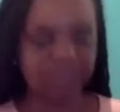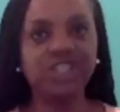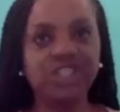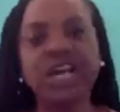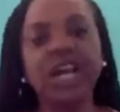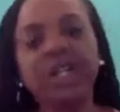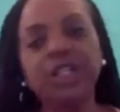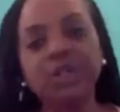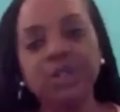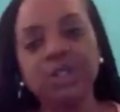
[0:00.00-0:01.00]
She says,
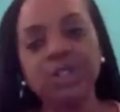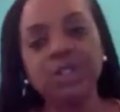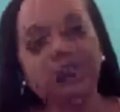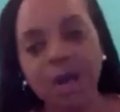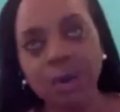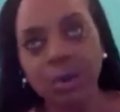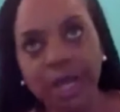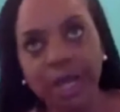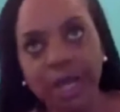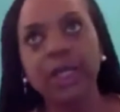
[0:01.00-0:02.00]
Shá, I need you to
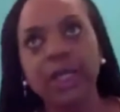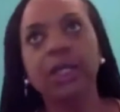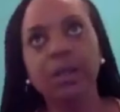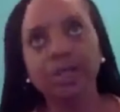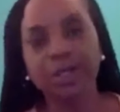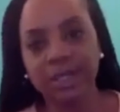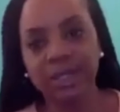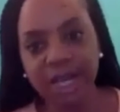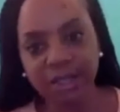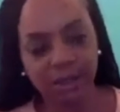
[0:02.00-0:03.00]
charter a plane and
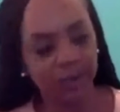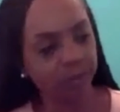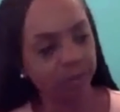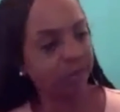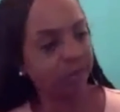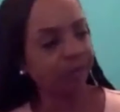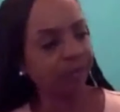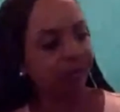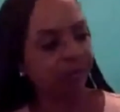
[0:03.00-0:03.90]
come to the desert.